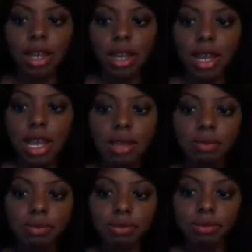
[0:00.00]

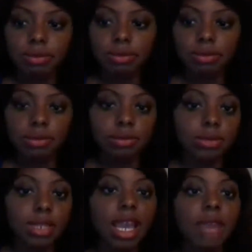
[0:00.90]

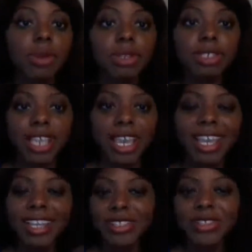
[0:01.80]
I will
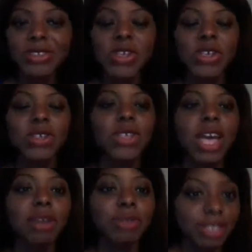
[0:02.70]
say
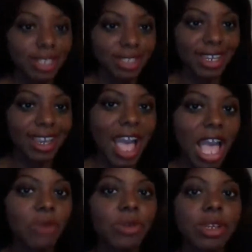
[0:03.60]
that recently
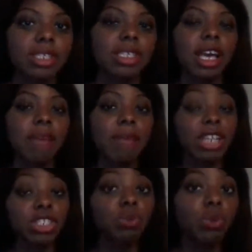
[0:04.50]
I was
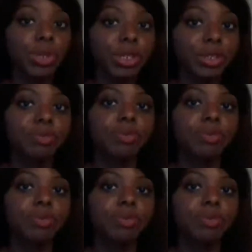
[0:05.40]
actually awarded